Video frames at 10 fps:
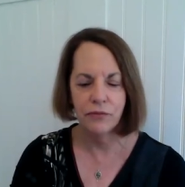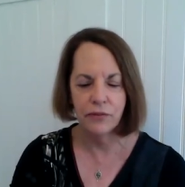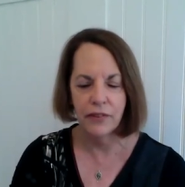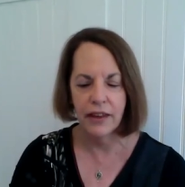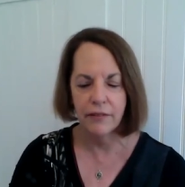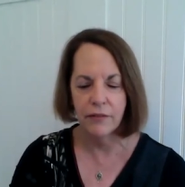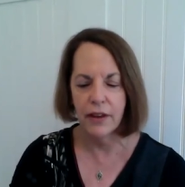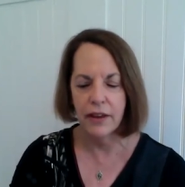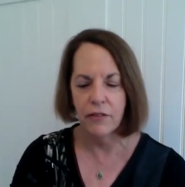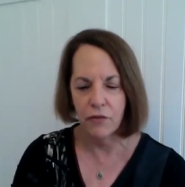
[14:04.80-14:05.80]
they
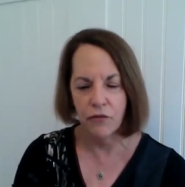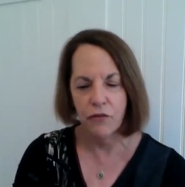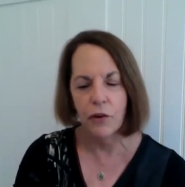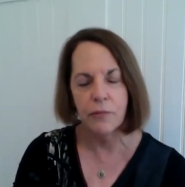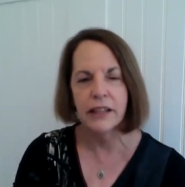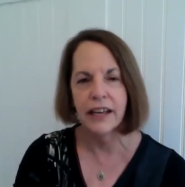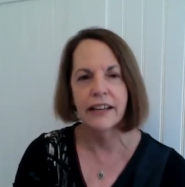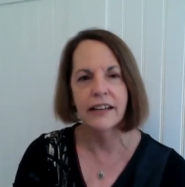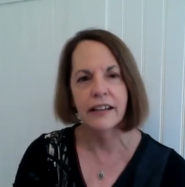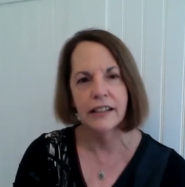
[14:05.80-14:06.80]
they
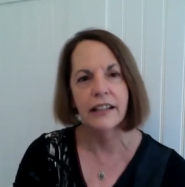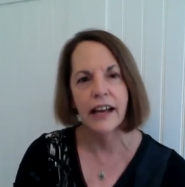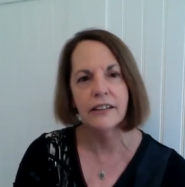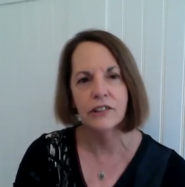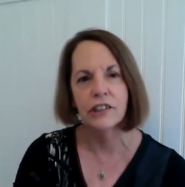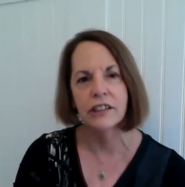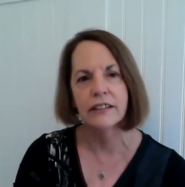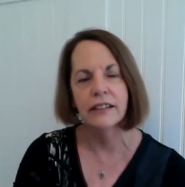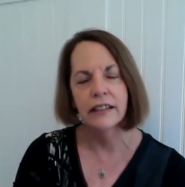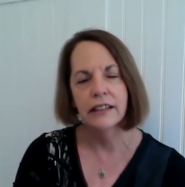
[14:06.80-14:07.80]
formulated a
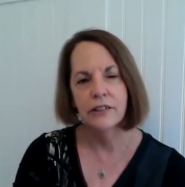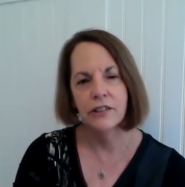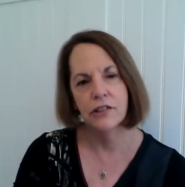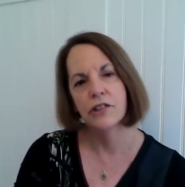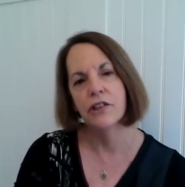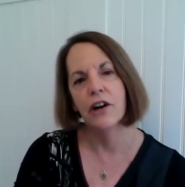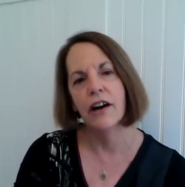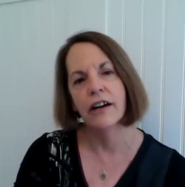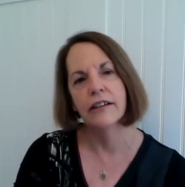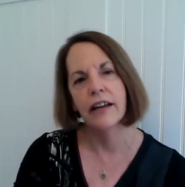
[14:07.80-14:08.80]
collection to
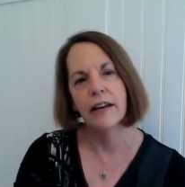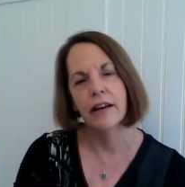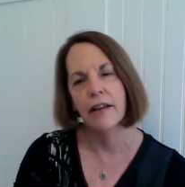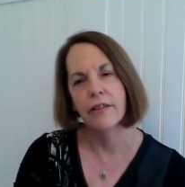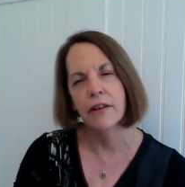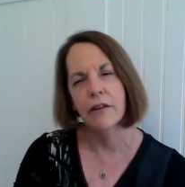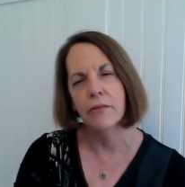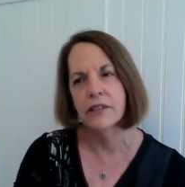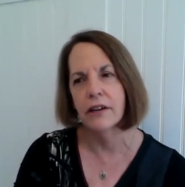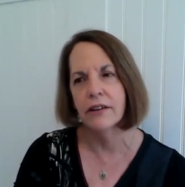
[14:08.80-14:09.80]
start and
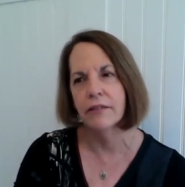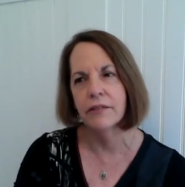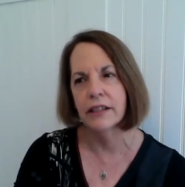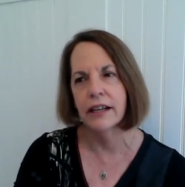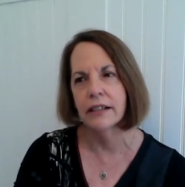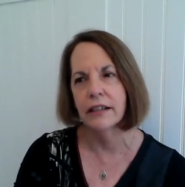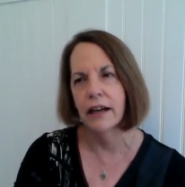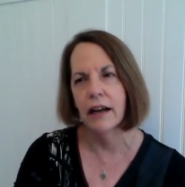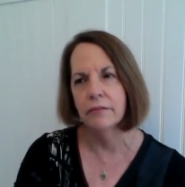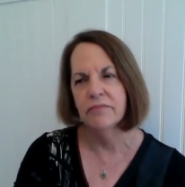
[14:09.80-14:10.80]
i think we started
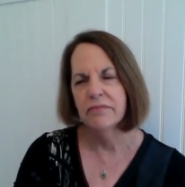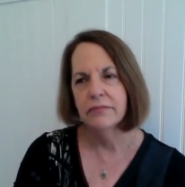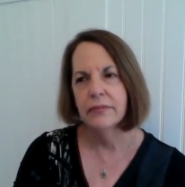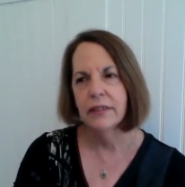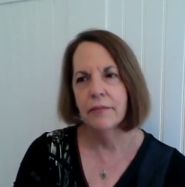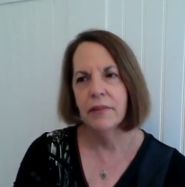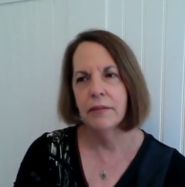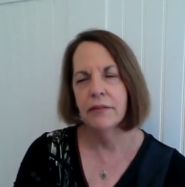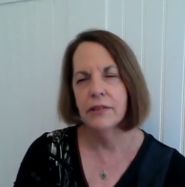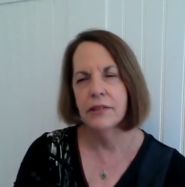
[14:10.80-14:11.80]
with like
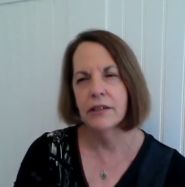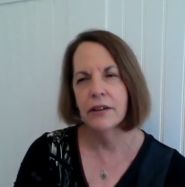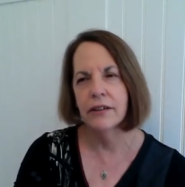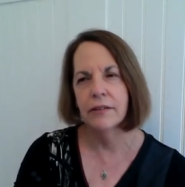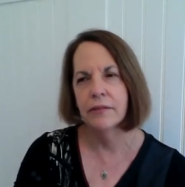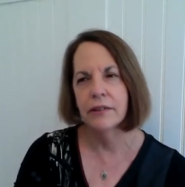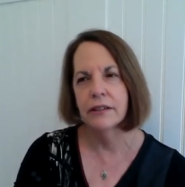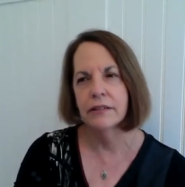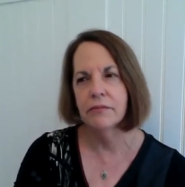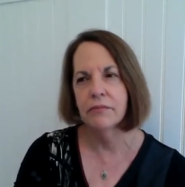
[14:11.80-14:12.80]
maybe we
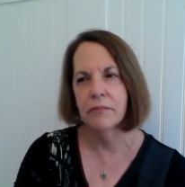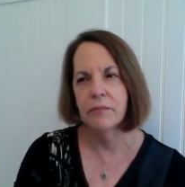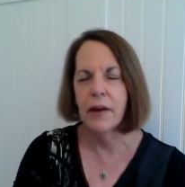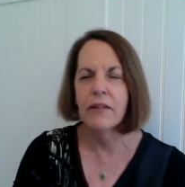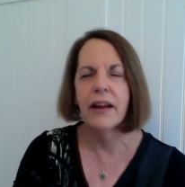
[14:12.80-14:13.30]
started with